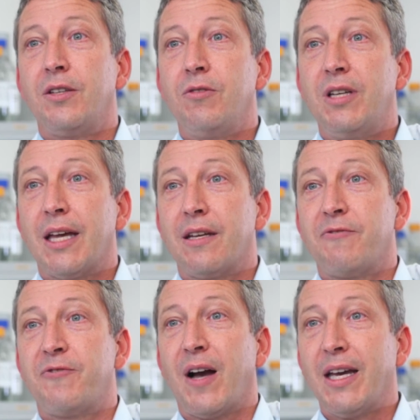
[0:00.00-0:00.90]
to get a
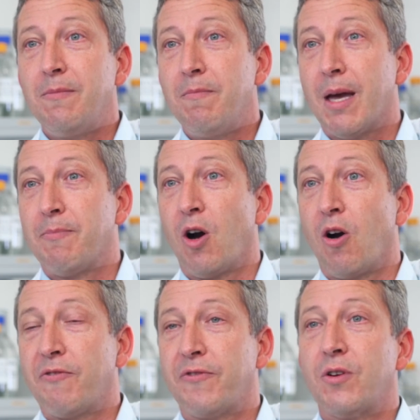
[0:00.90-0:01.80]
fine map
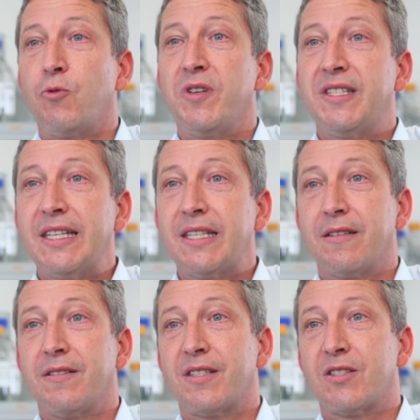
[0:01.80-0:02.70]
of
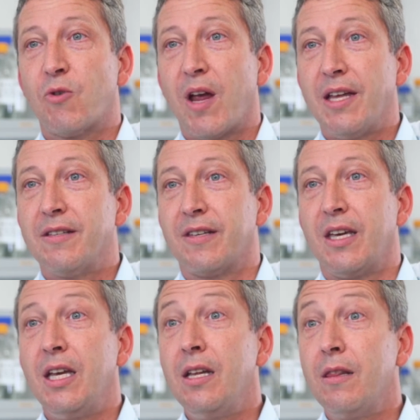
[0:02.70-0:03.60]
resistant strains
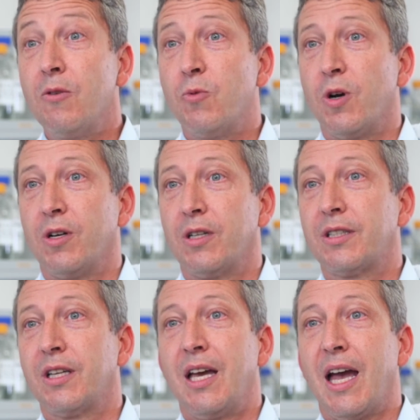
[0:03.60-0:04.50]
in the world,
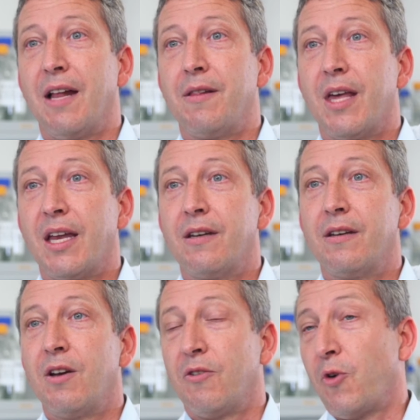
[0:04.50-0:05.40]
and then,
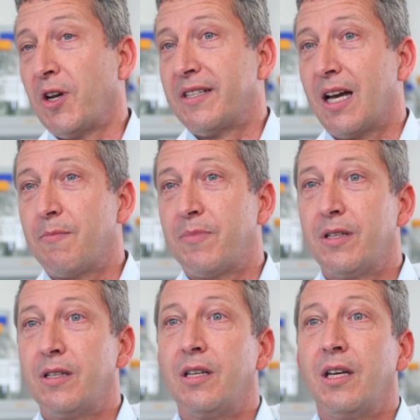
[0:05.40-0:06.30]
for
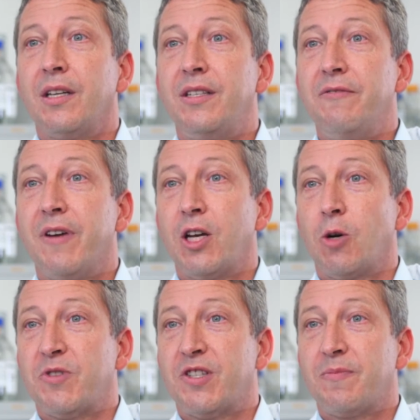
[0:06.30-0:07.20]
example, develop
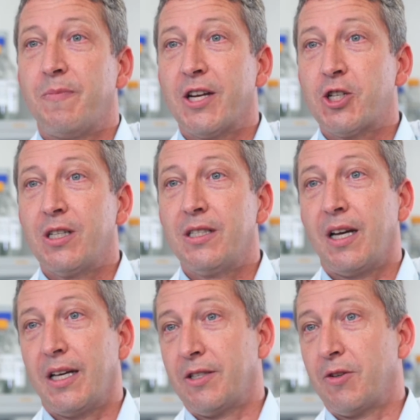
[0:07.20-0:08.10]
special
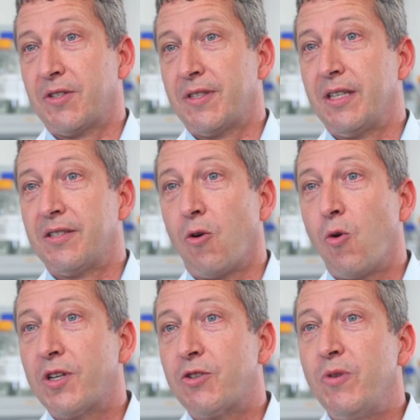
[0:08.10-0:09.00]
diagnostics
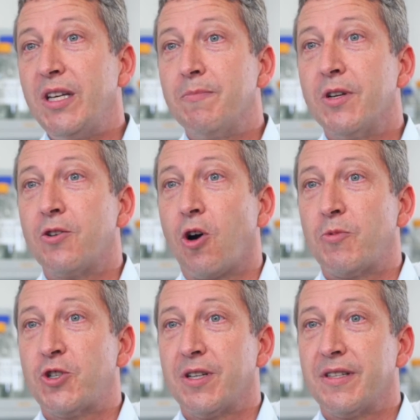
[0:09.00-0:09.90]
or treatment
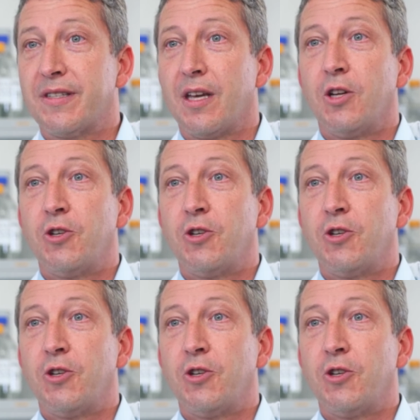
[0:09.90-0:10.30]
options